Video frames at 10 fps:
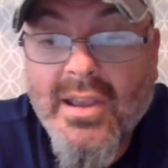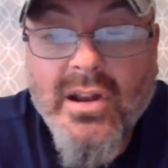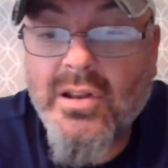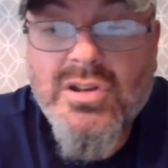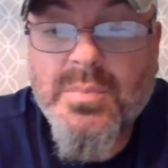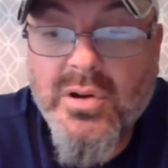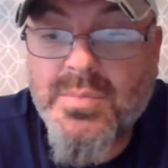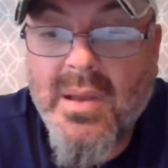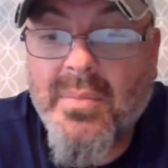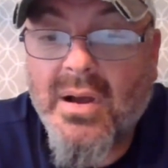Going to just push
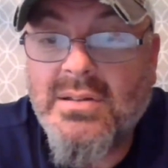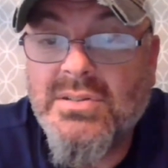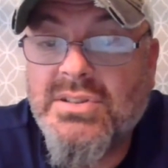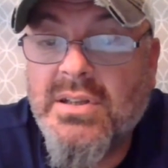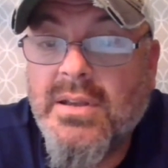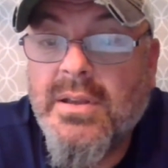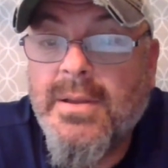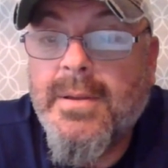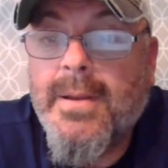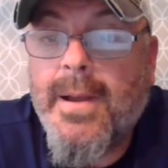my buttons.
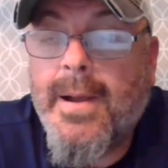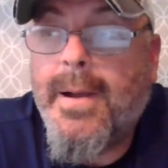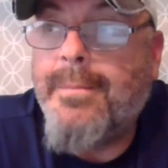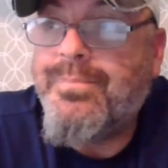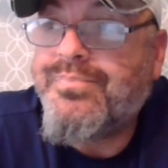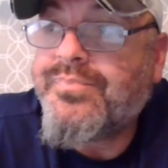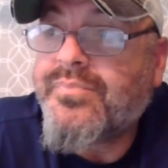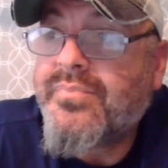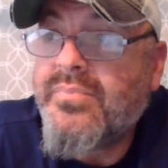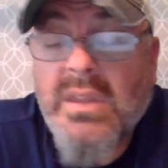
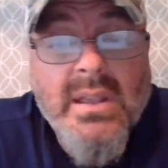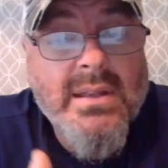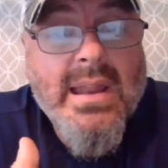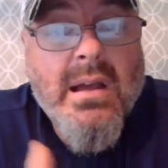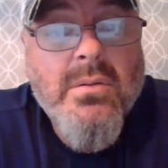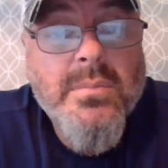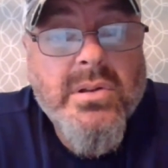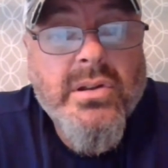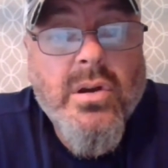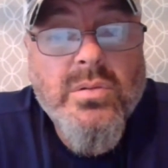Now I'm
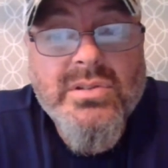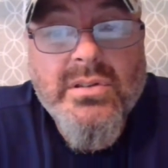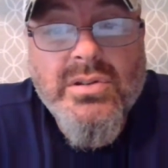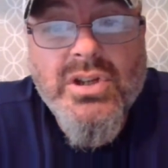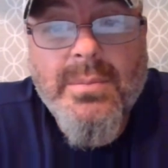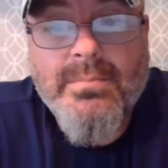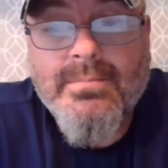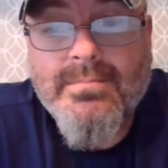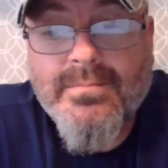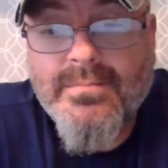going to go to the gym,
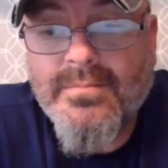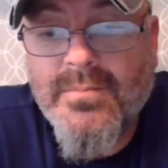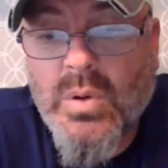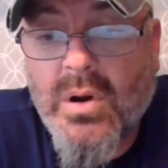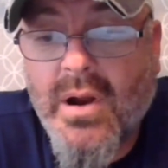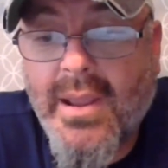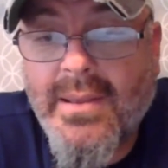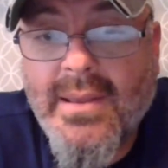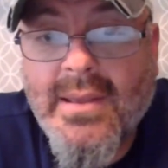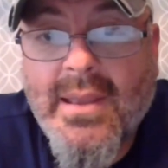all
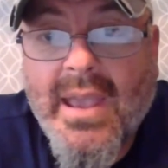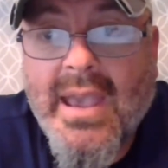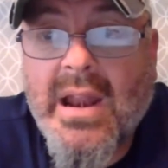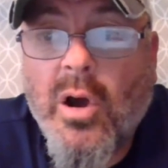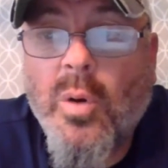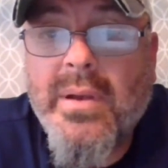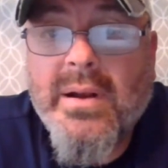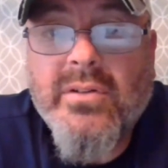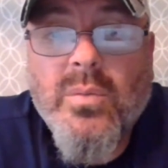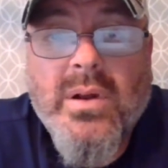right? And I hope
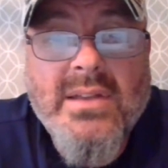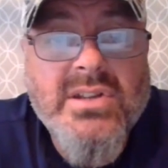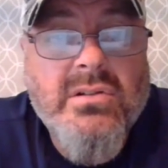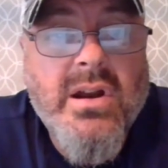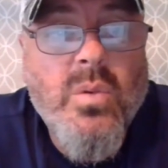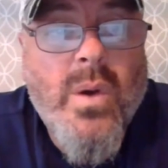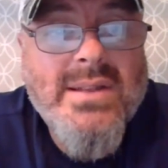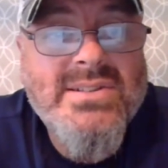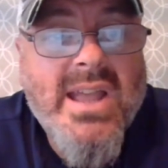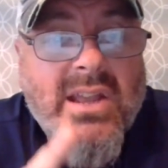everyone has a great
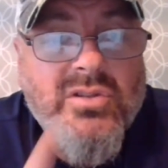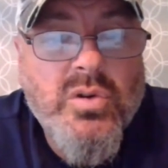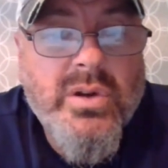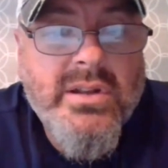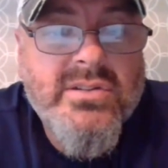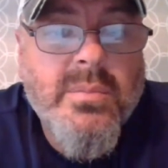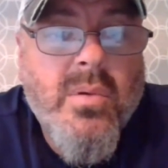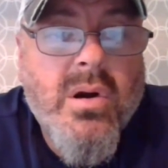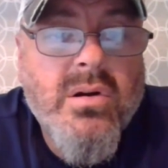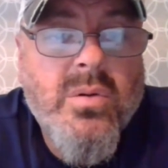Wednesday. Tune in
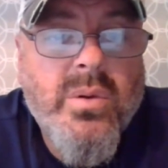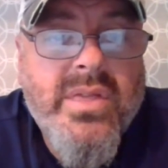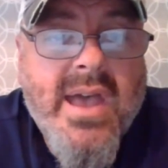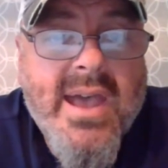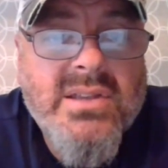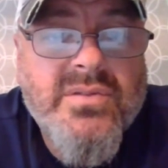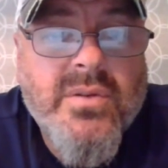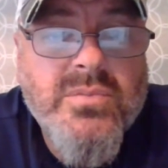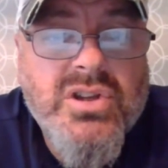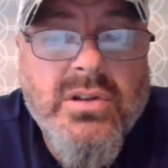tomorrow with Haz
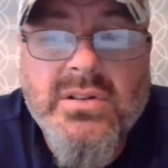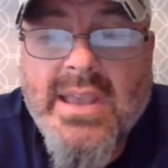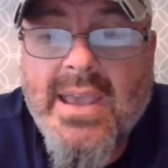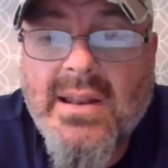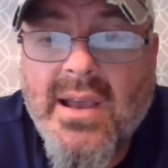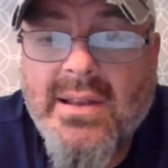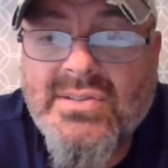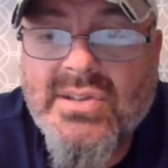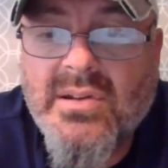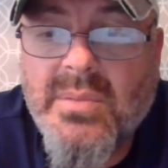from Shield Canine.
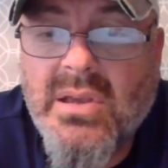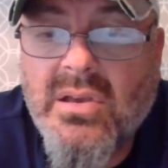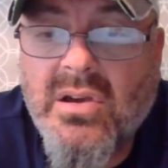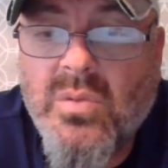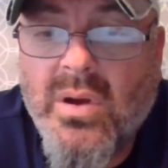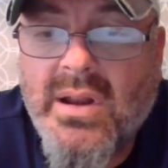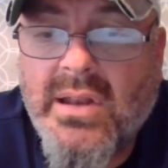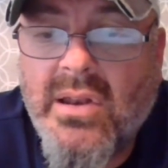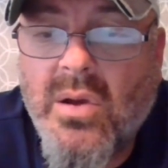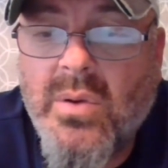It's going to be a good one. I
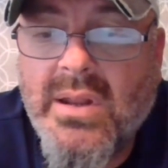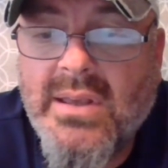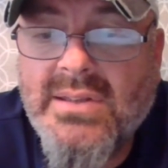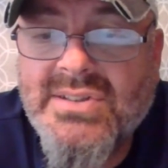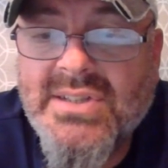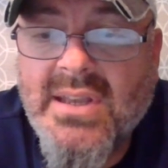know it is.